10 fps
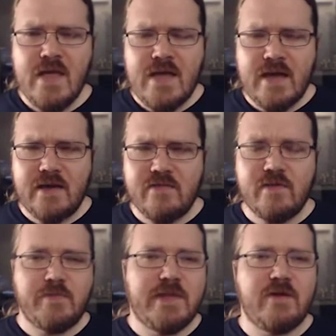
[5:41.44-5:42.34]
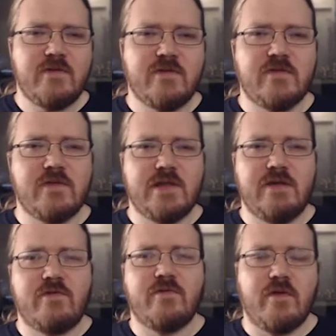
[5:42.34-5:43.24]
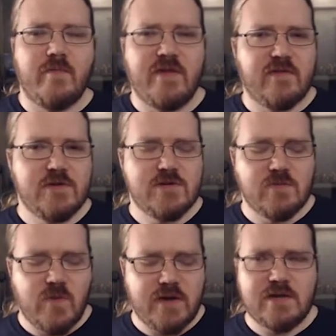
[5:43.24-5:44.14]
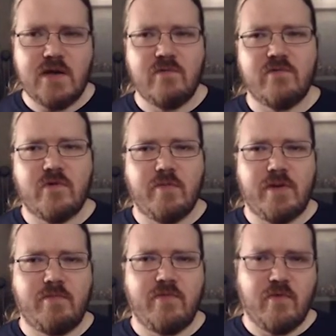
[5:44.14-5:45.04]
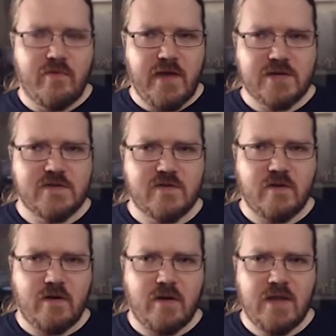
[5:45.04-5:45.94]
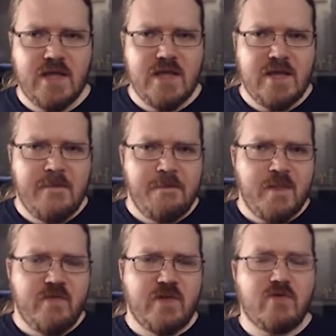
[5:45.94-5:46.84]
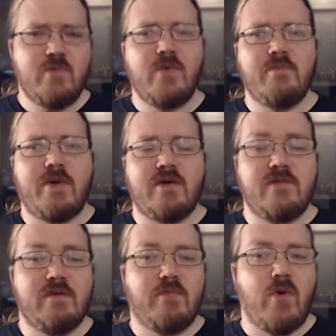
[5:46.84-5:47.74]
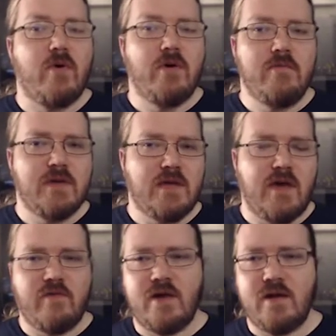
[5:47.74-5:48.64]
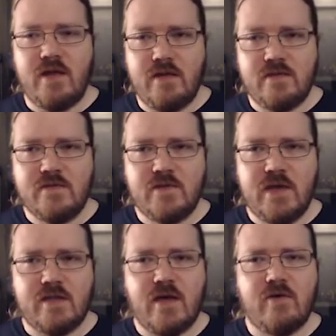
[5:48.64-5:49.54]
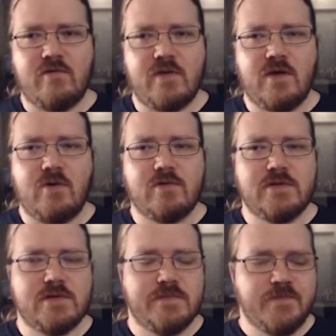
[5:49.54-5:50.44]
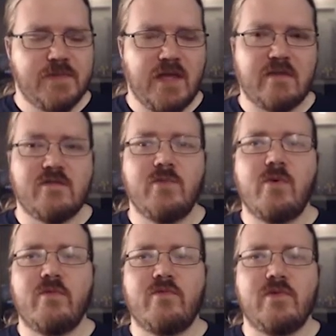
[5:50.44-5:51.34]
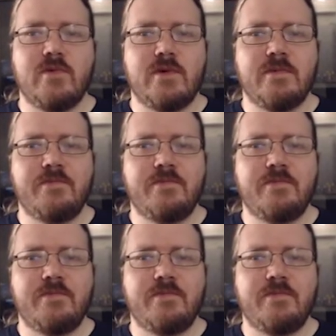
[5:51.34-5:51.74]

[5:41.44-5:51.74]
I let the players deliver their message and wind down for a bit before the action started. The group went by the Emporium and gathered at the inn to get out of the cold and get some warm food.